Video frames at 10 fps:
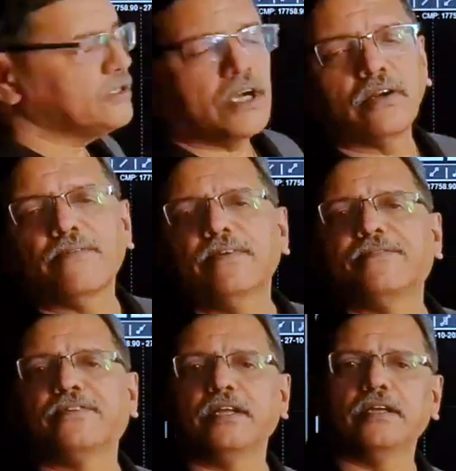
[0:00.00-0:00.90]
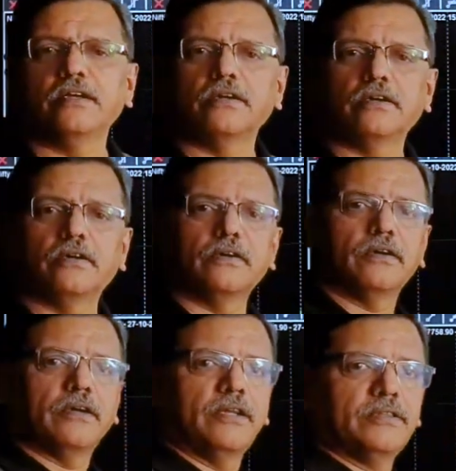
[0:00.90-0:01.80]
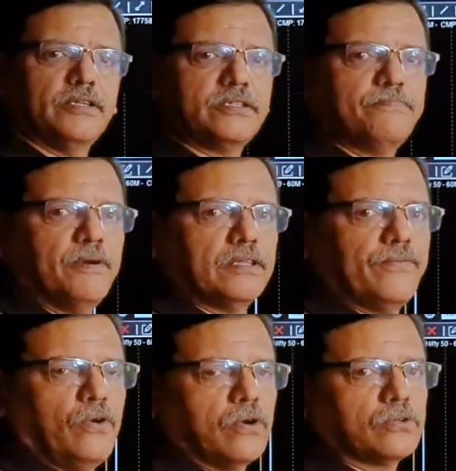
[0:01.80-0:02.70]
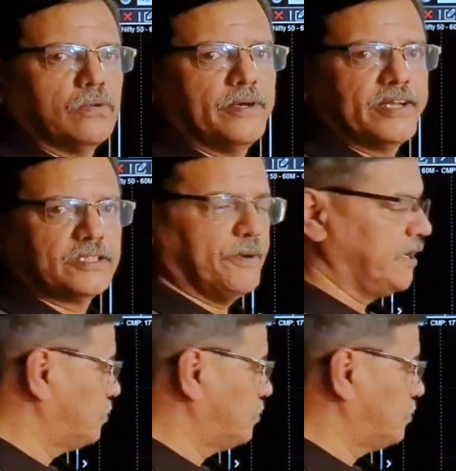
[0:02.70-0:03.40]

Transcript: chart of Nifty in this month of October expiry.